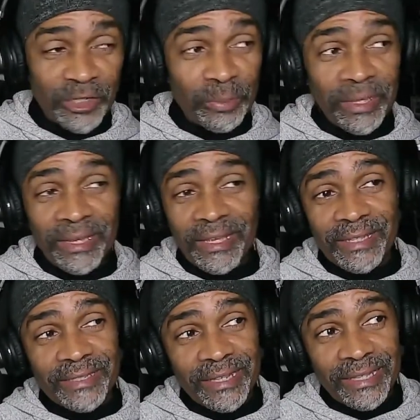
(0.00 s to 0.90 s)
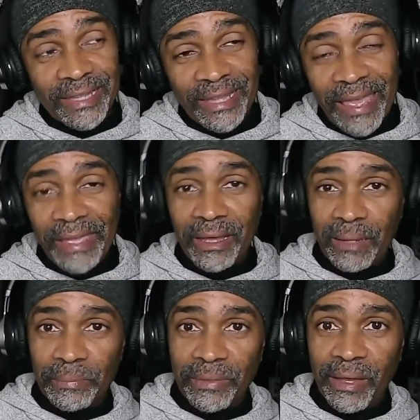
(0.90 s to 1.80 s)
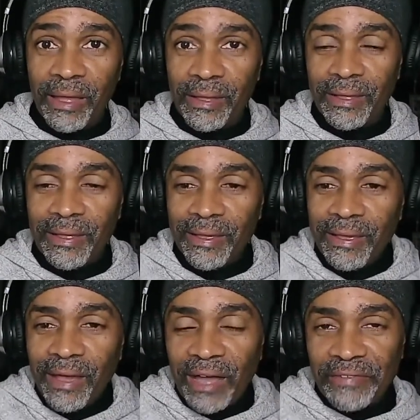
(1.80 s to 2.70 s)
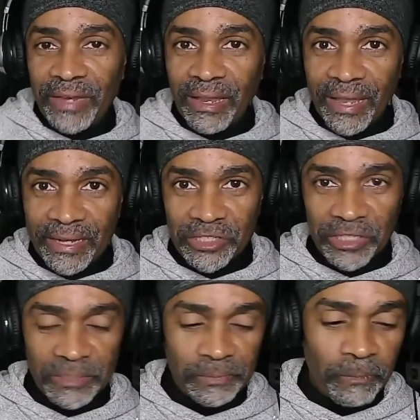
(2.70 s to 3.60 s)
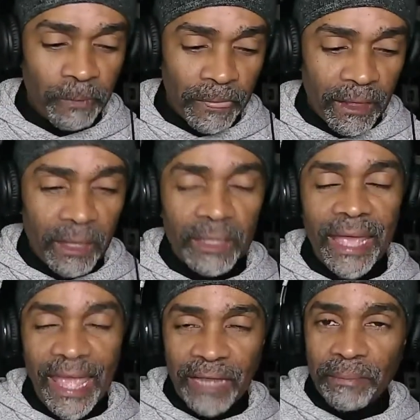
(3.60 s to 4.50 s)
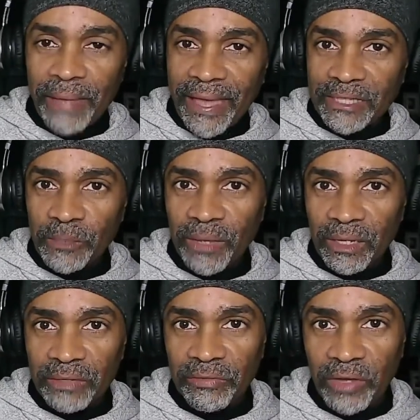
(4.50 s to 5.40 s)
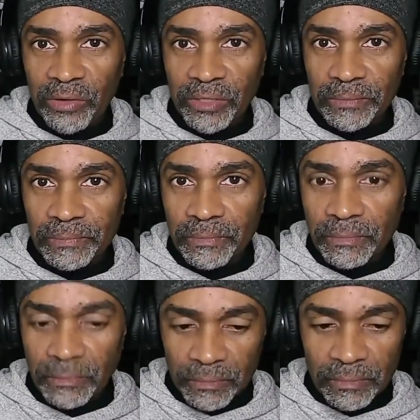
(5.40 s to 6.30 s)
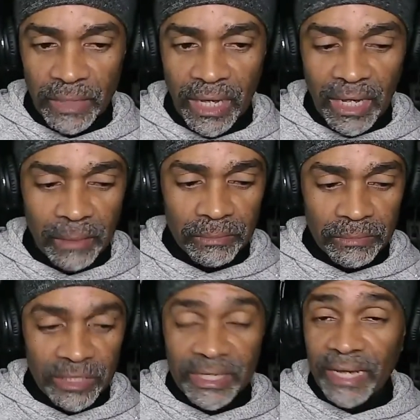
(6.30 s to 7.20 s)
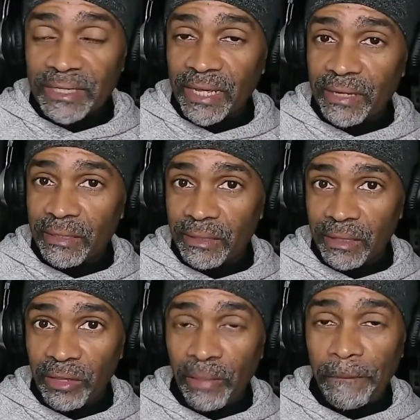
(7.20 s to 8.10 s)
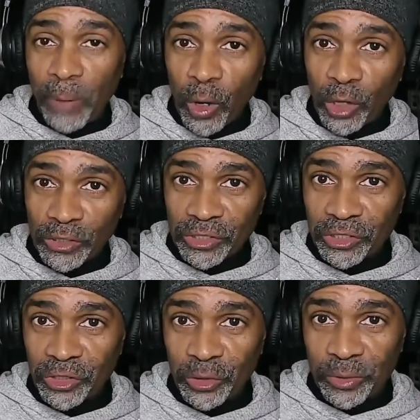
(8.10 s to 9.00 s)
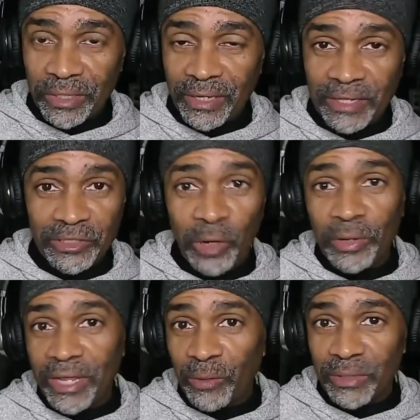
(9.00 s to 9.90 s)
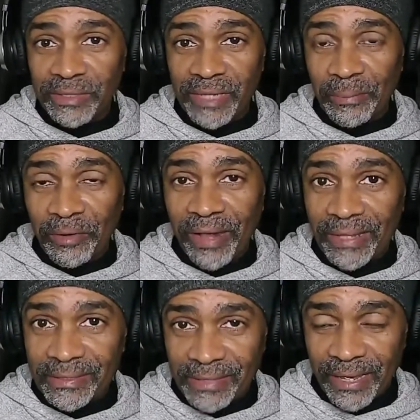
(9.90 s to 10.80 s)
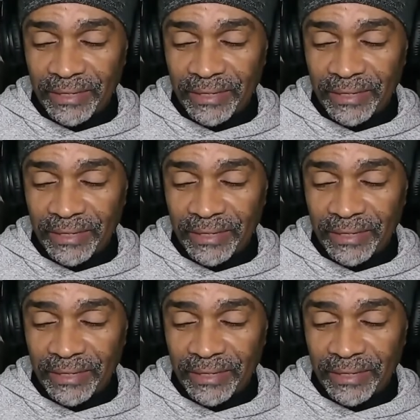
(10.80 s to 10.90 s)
be an easy layup of an election en masse mail-in voting. Just got to take the balls to do it and don't care what the Democrats say.